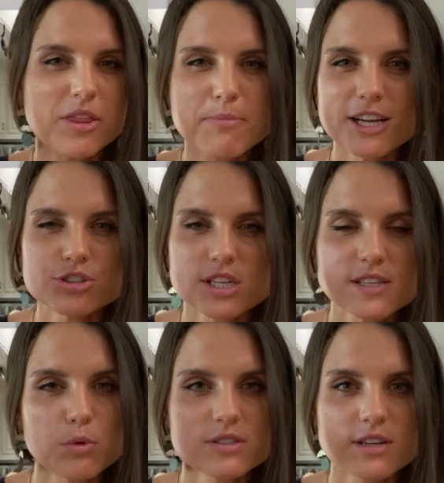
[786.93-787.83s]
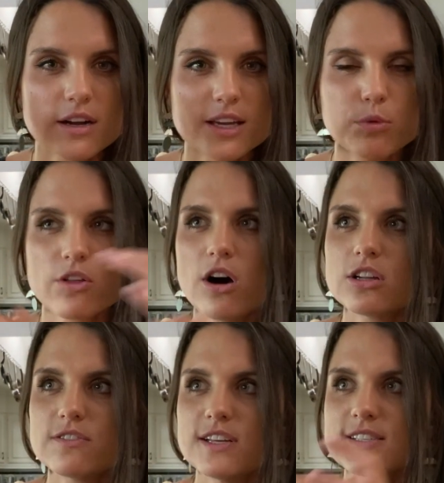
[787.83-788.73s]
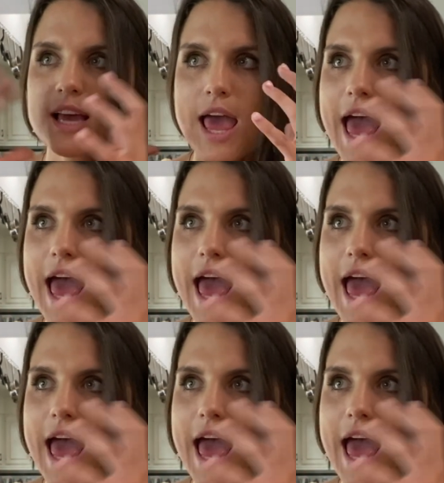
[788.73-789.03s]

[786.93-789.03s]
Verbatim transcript: and the matrix that we're stuck in with all of this